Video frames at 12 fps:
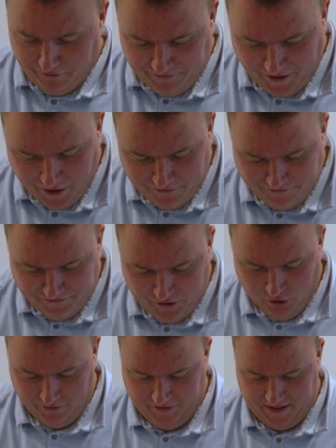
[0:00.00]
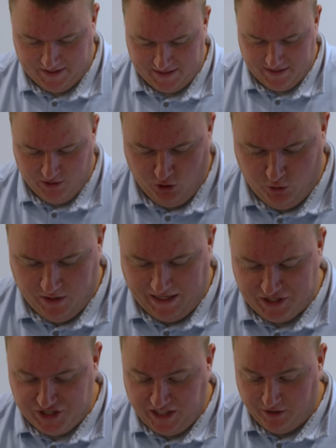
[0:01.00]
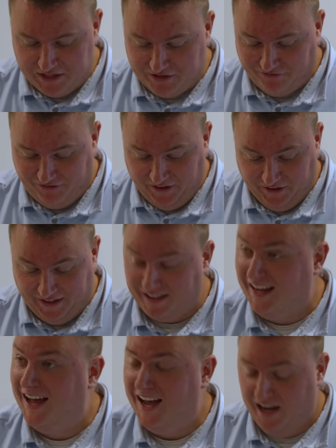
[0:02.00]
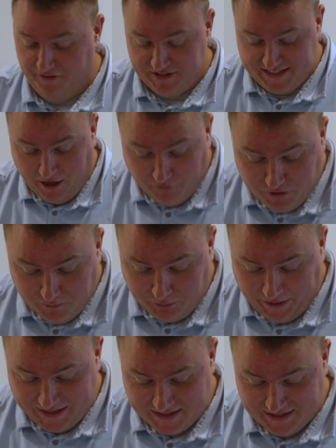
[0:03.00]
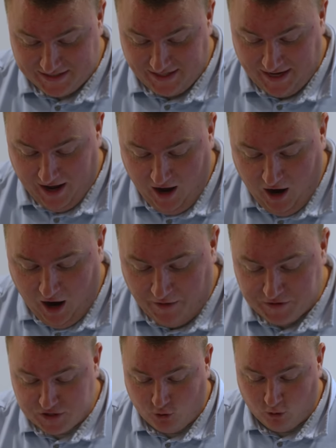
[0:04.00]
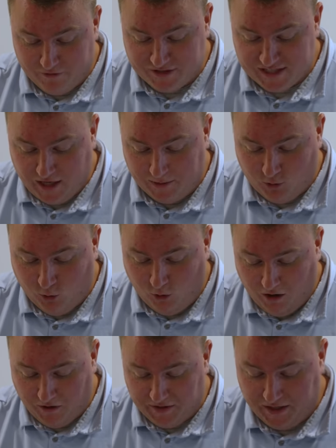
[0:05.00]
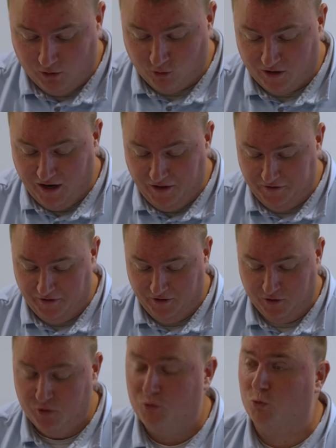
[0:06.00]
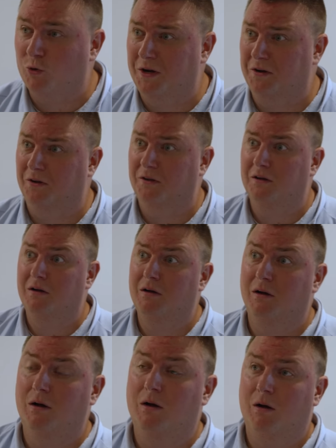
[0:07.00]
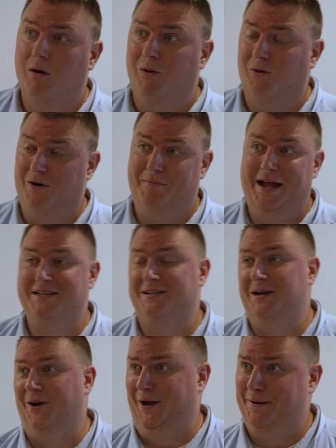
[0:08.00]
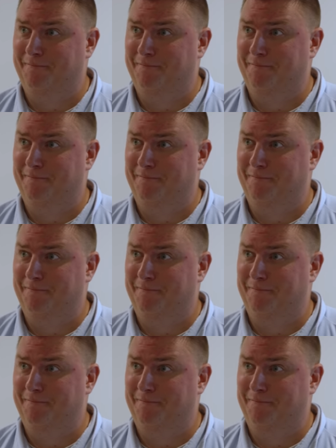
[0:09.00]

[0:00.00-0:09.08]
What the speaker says: are very few of us who do not cherish a feeling of self-complacency on the score of some quality or other, real or imaginary.